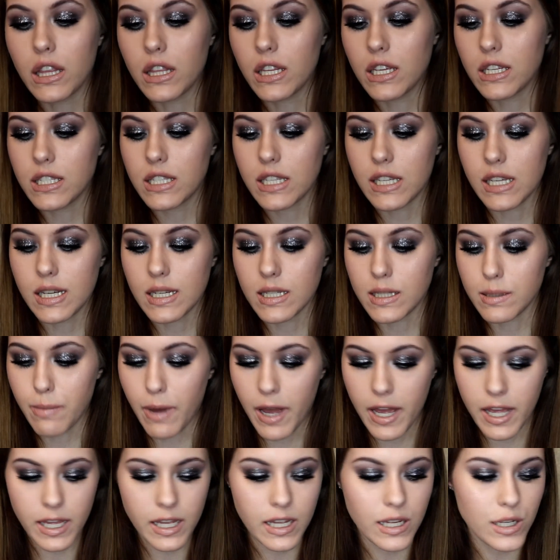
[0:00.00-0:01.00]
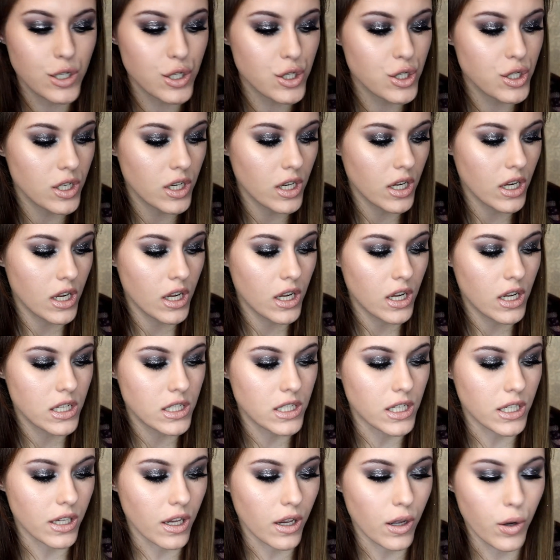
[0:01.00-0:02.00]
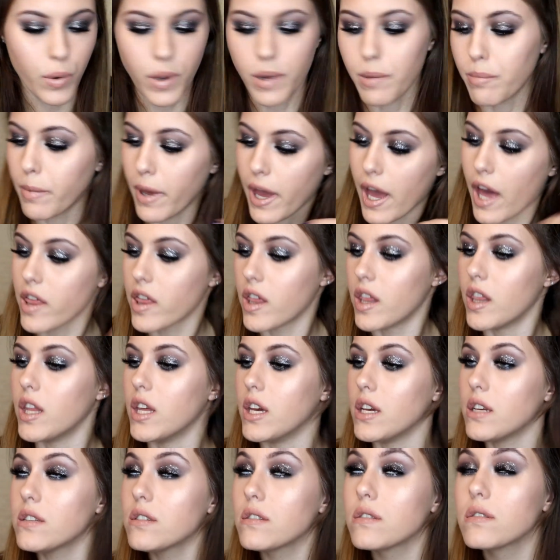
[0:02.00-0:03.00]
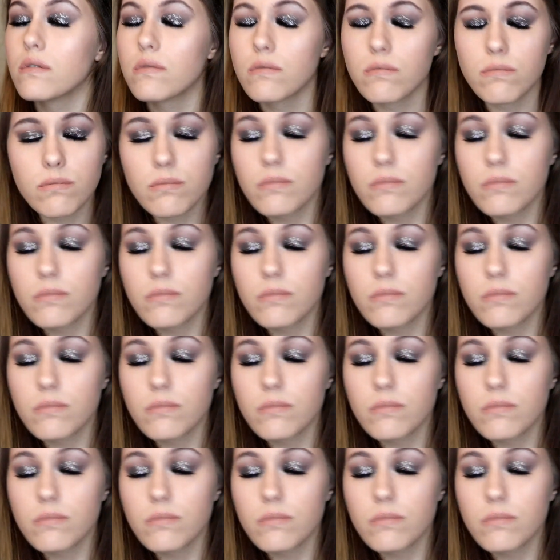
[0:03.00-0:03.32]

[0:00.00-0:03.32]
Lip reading: This is my ish. Take a quick bath in this.